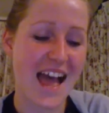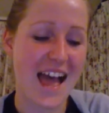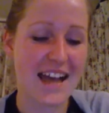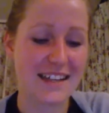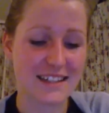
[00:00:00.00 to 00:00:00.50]

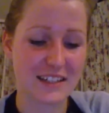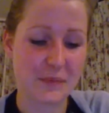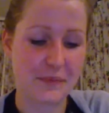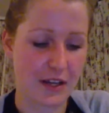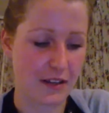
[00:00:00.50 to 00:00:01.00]
And
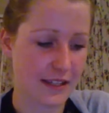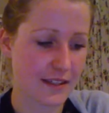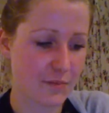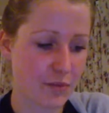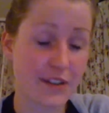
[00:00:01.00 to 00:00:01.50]

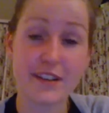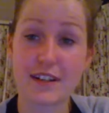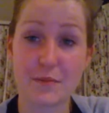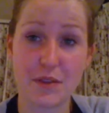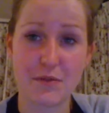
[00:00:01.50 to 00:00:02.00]
that's
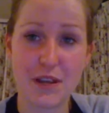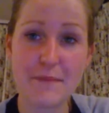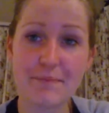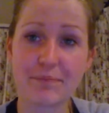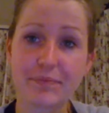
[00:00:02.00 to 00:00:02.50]
project number three.